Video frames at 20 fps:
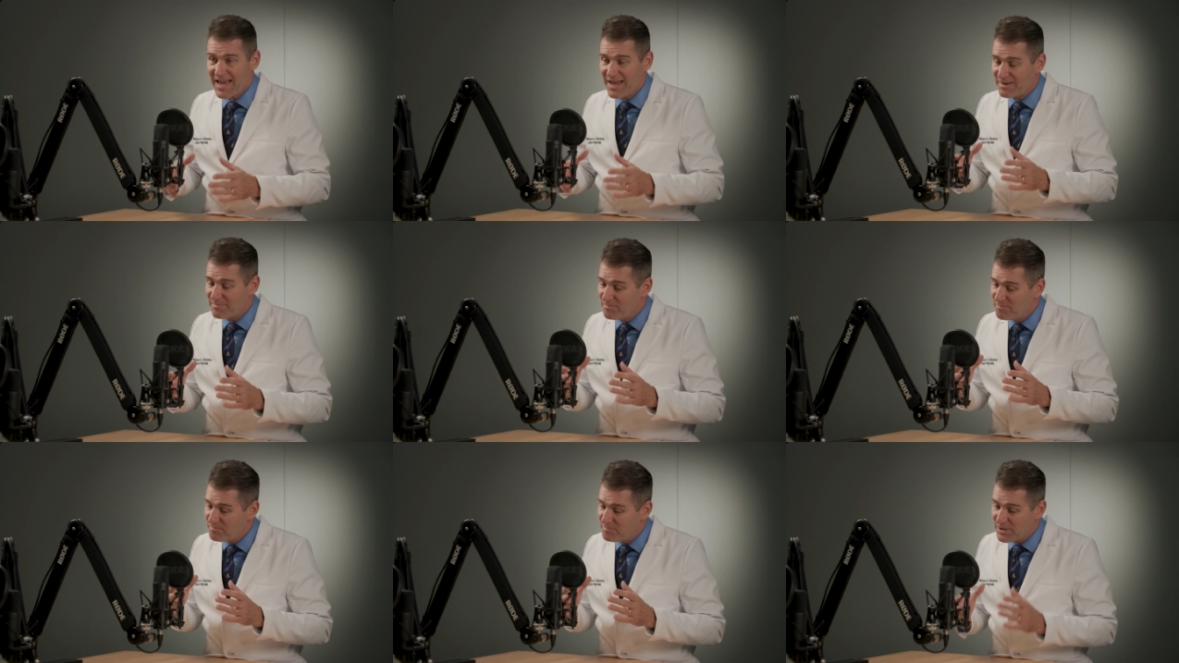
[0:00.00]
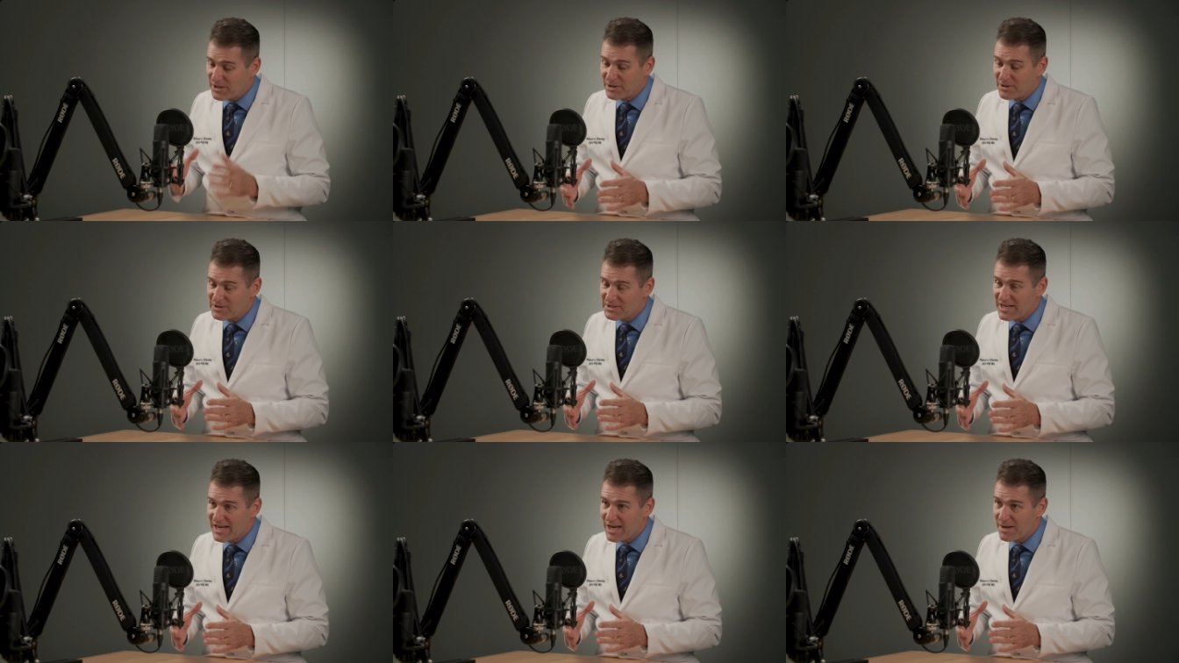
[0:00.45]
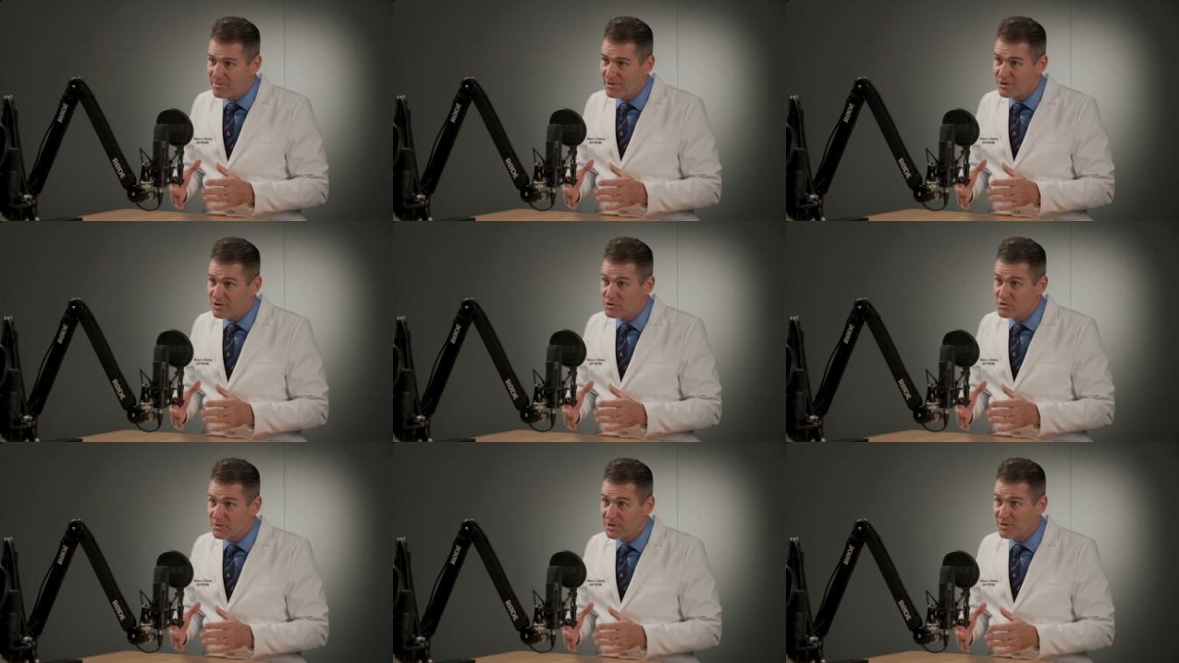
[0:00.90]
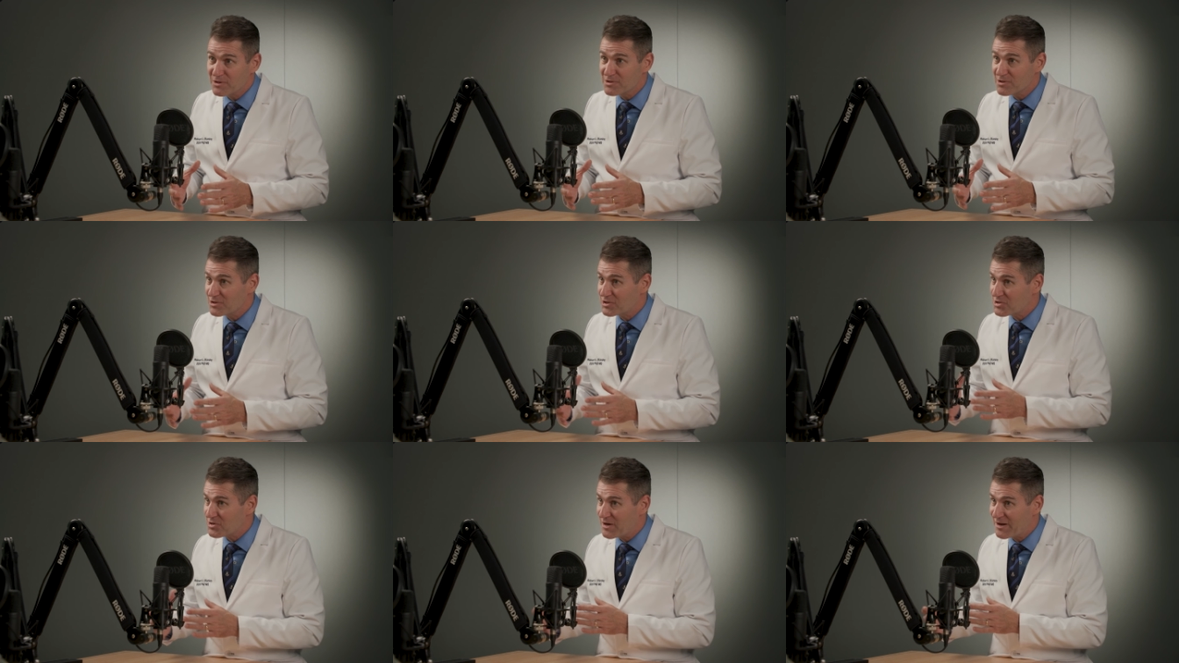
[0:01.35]
and bigger diameter
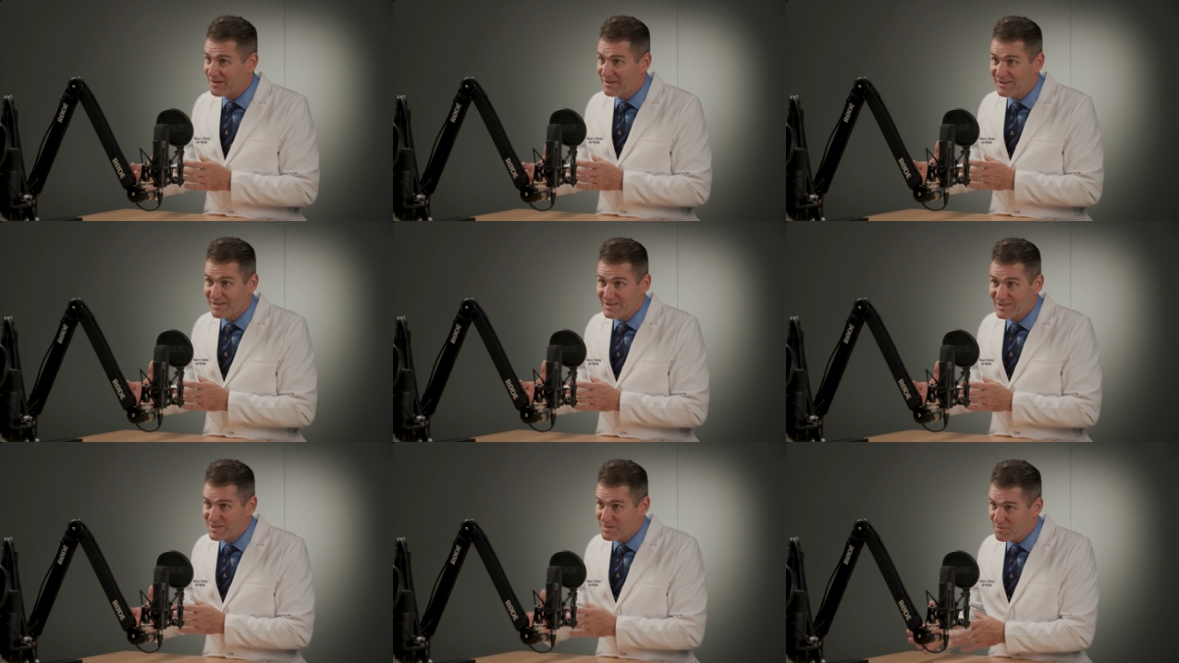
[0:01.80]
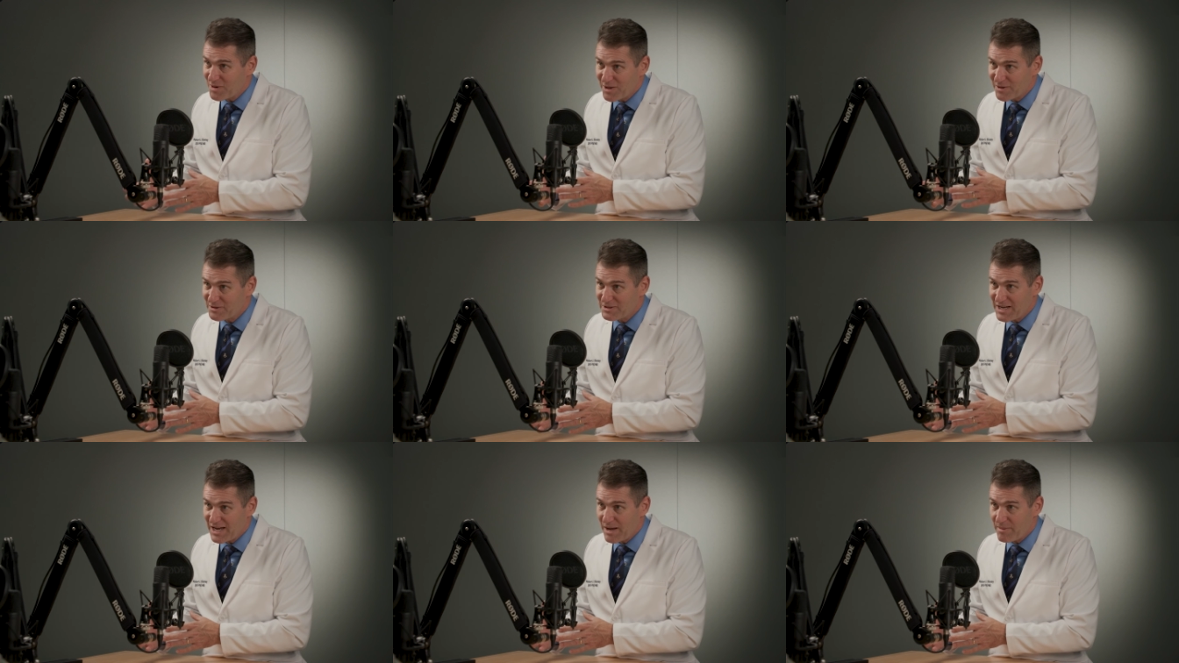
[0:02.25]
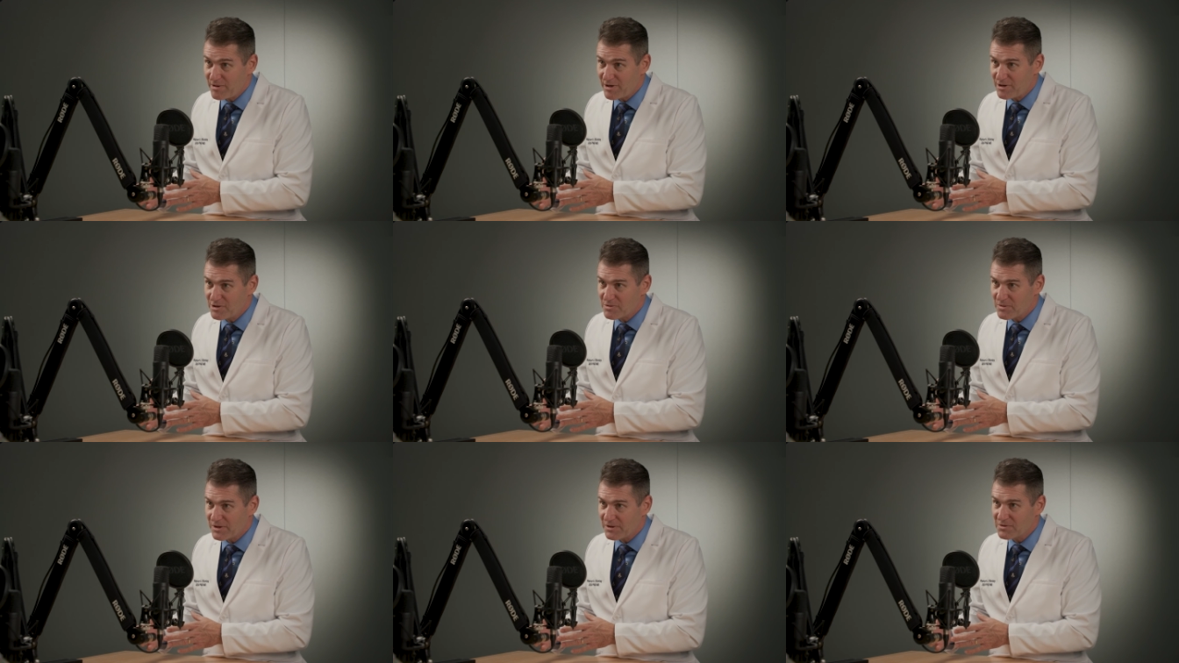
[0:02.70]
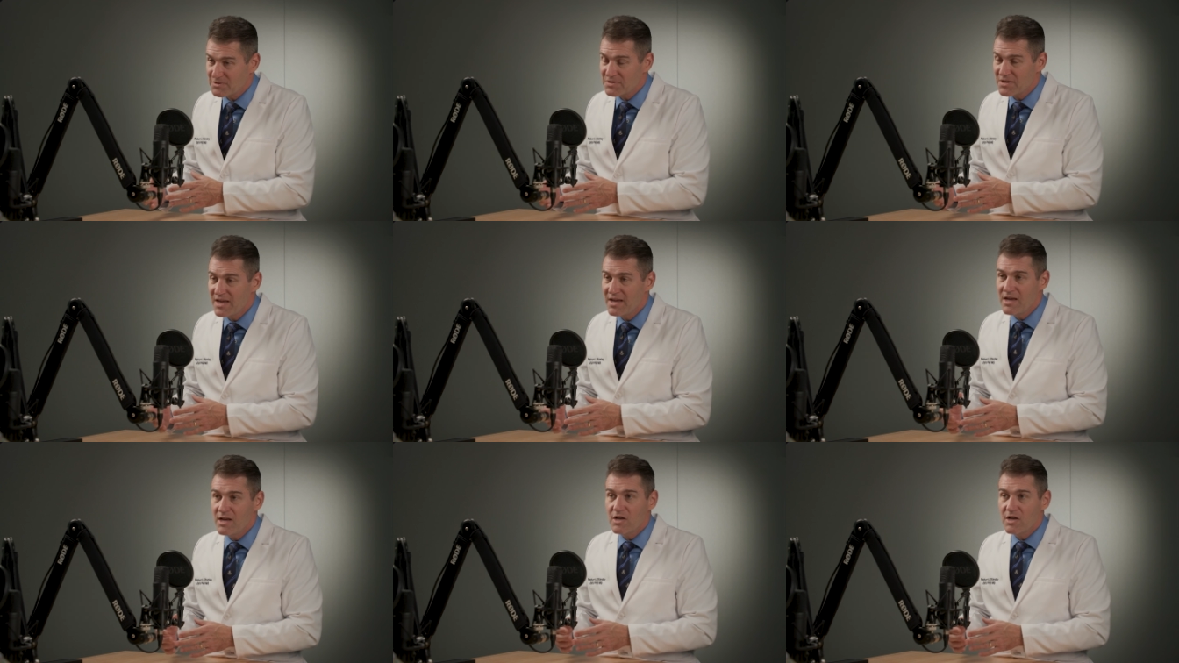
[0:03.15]
drills are stronger than smaller diameter drills.